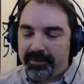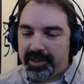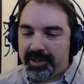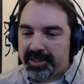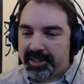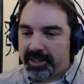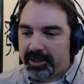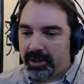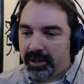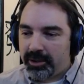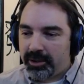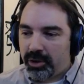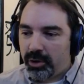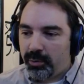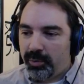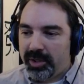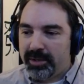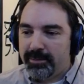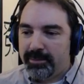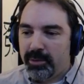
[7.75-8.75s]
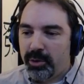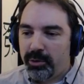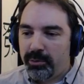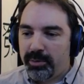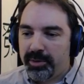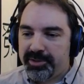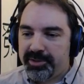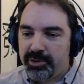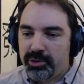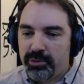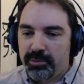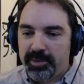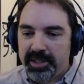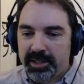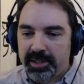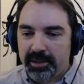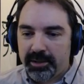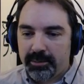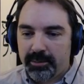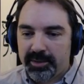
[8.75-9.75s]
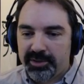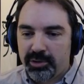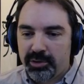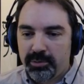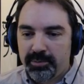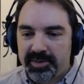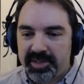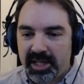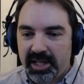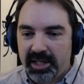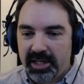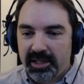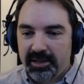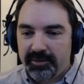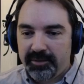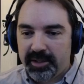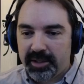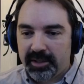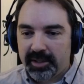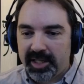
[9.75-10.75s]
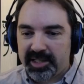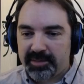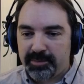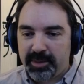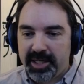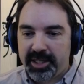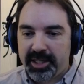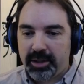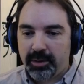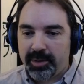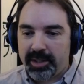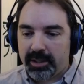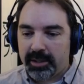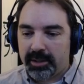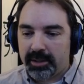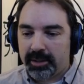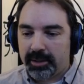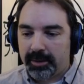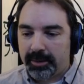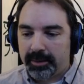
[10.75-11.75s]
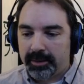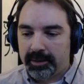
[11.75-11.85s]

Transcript: Let's get our career mode resumed here. Resume saved. Let's play career.